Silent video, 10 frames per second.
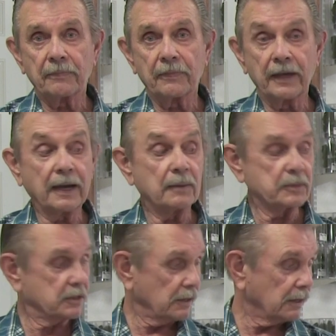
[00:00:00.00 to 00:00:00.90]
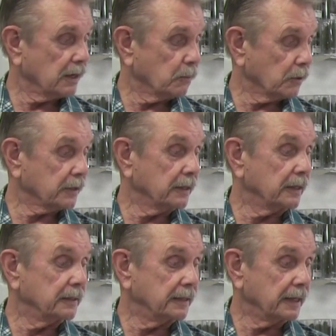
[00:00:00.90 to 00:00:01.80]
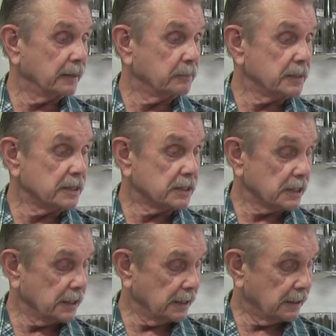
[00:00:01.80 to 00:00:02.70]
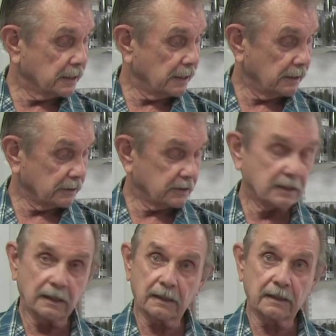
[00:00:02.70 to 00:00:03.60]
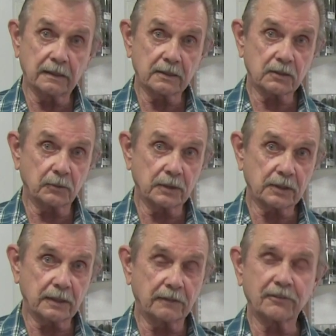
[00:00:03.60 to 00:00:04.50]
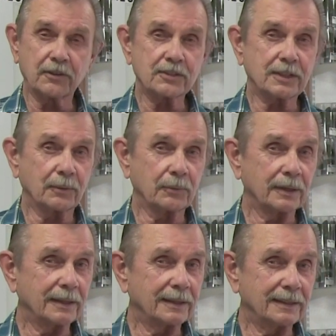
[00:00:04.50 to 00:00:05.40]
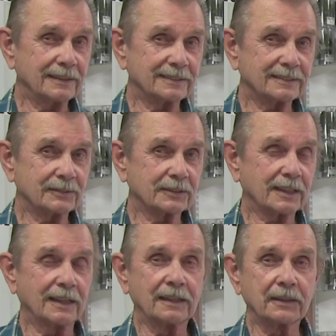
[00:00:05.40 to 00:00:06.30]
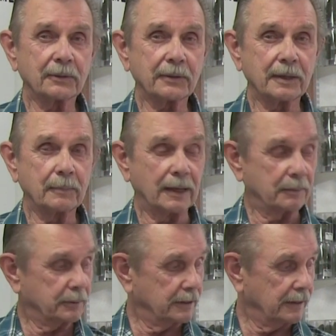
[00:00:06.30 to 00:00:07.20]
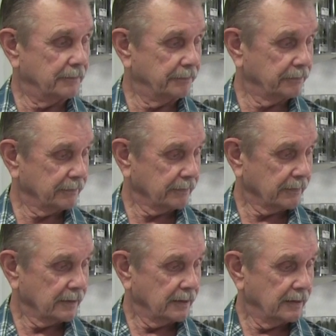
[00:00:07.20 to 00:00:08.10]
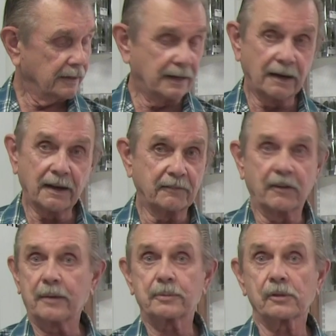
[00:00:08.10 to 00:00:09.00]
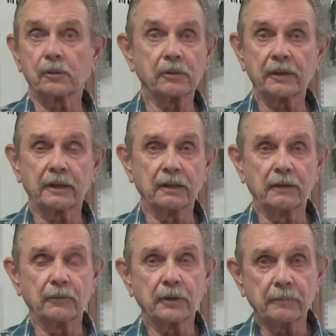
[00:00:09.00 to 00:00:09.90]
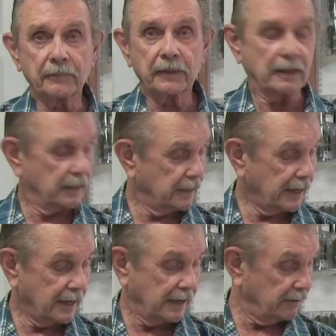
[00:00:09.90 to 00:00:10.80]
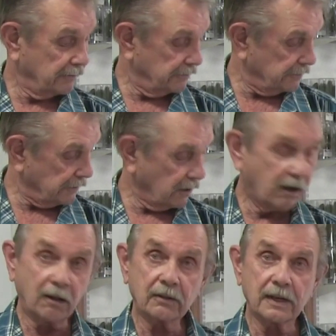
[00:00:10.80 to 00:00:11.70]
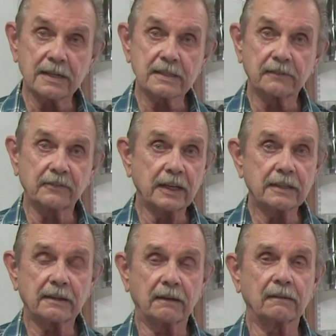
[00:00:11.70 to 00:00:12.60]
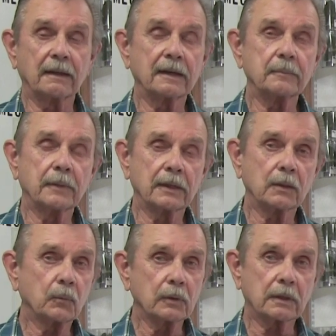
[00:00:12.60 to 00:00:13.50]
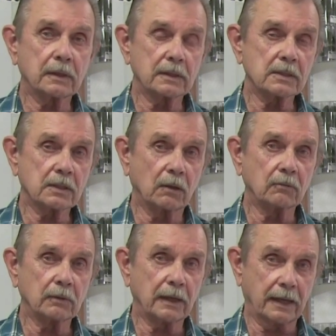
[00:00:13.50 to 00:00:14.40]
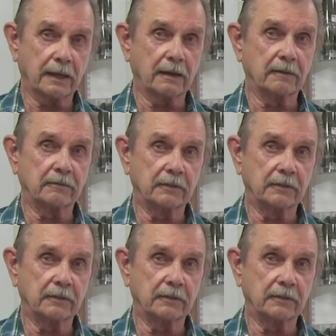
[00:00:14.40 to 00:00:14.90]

They got me started on working on the MBZ cardstock kits, which at first I really was kind of leery about, but now I'm absolutely in love with them. They have all kinds of detail on them that the wood kits don't have.